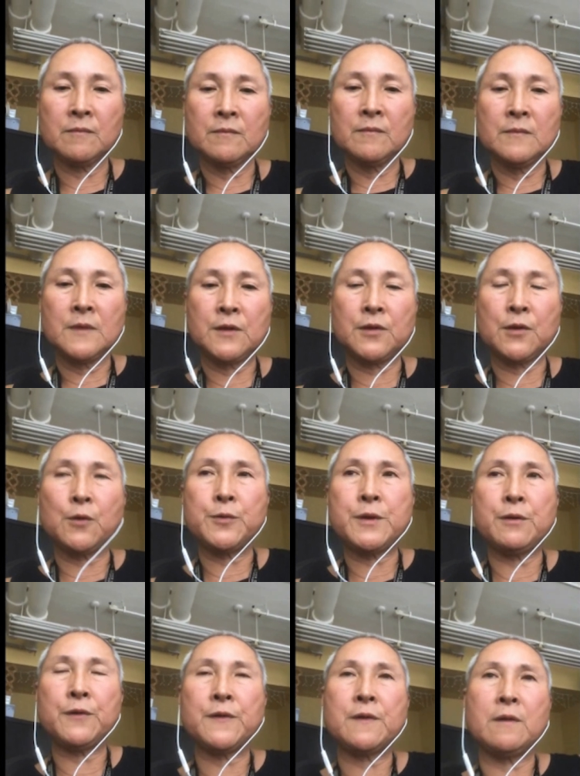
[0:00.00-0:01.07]
So
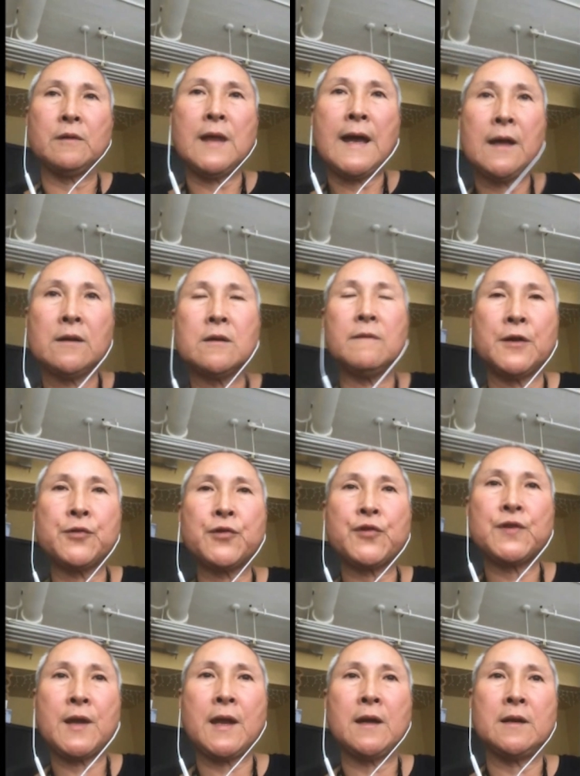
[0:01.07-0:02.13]
there is the lack of
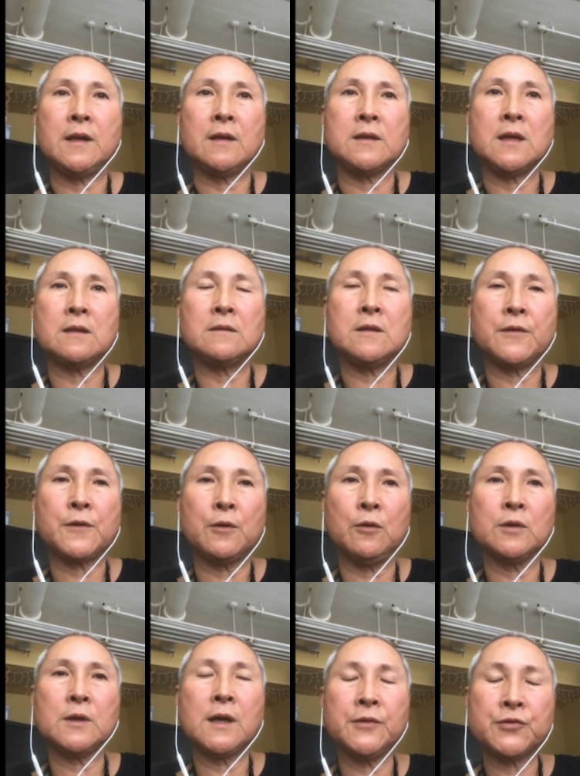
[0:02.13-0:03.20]
understanding that this
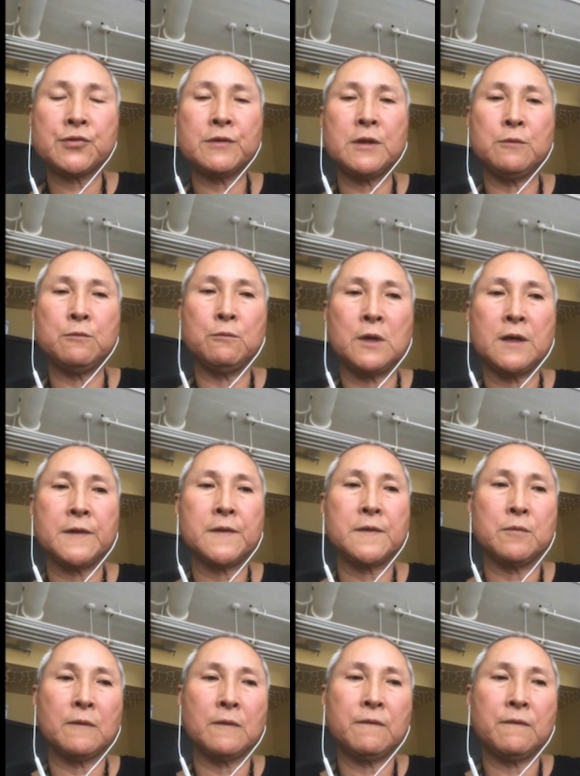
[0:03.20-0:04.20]
whole country was